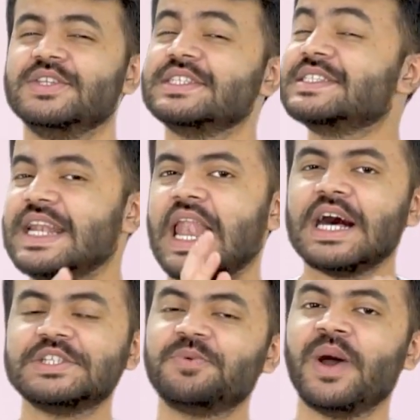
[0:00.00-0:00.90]
this is the
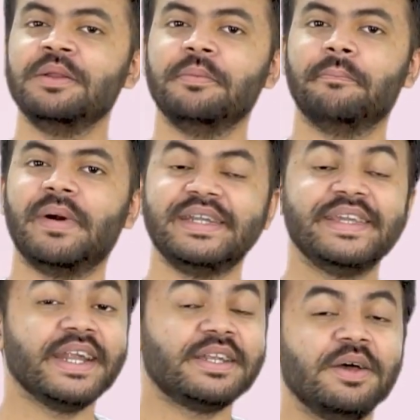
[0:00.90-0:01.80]
last one, but
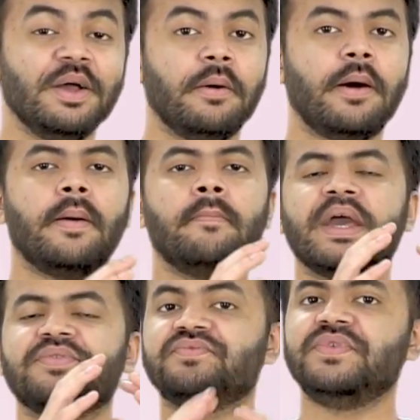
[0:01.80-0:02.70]
yet
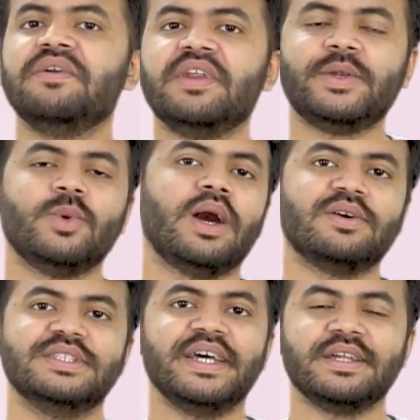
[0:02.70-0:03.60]
my favorite tool
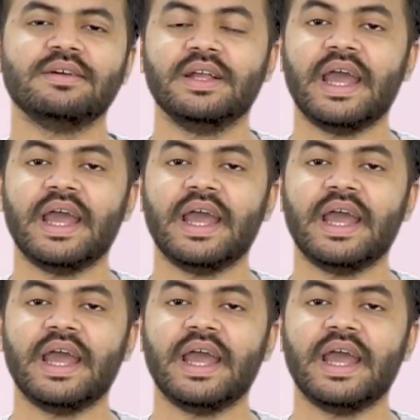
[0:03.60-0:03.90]
out there,